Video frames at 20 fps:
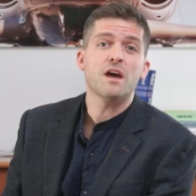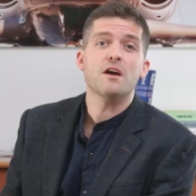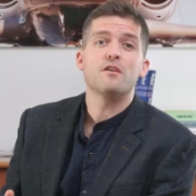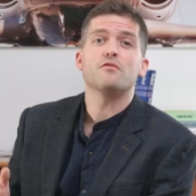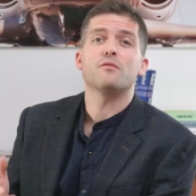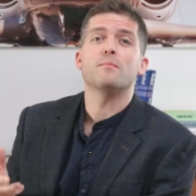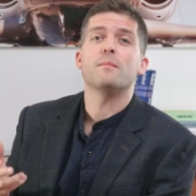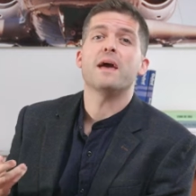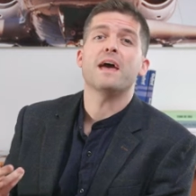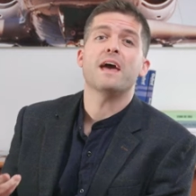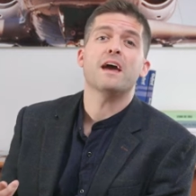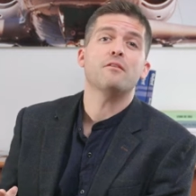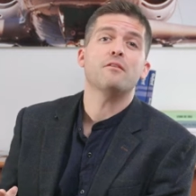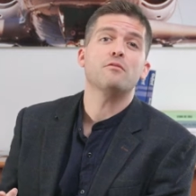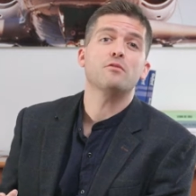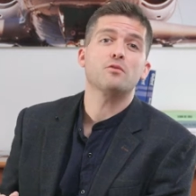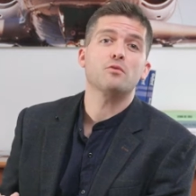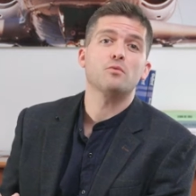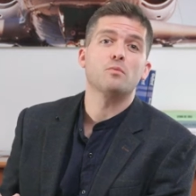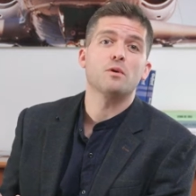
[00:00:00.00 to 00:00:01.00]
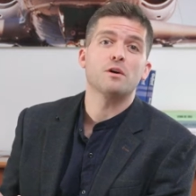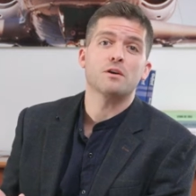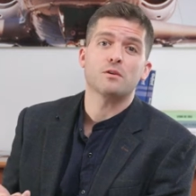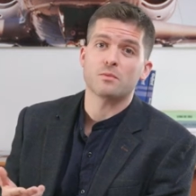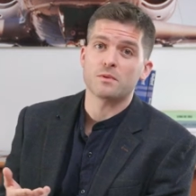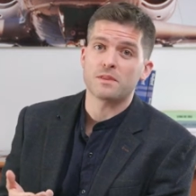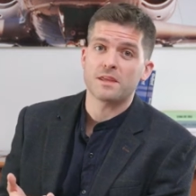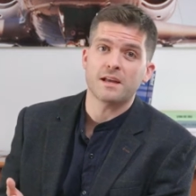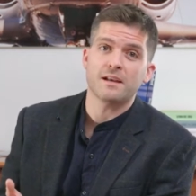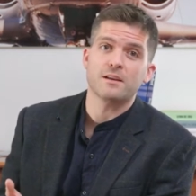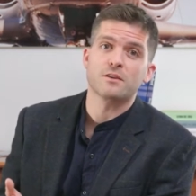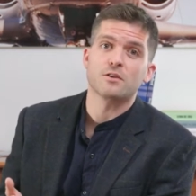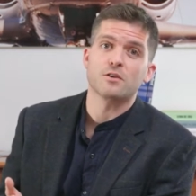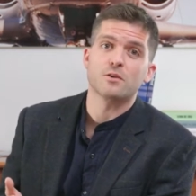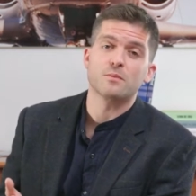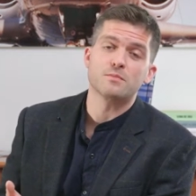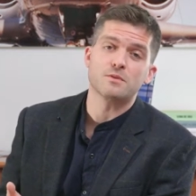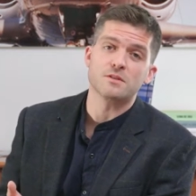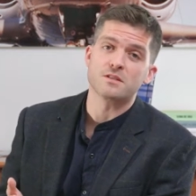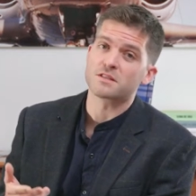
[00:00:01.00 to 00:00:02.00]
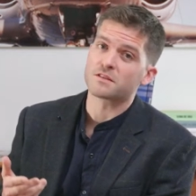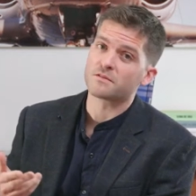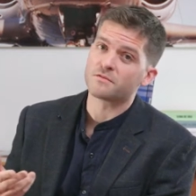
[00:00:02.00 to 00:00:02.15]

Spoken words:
from aerial work with helicopters to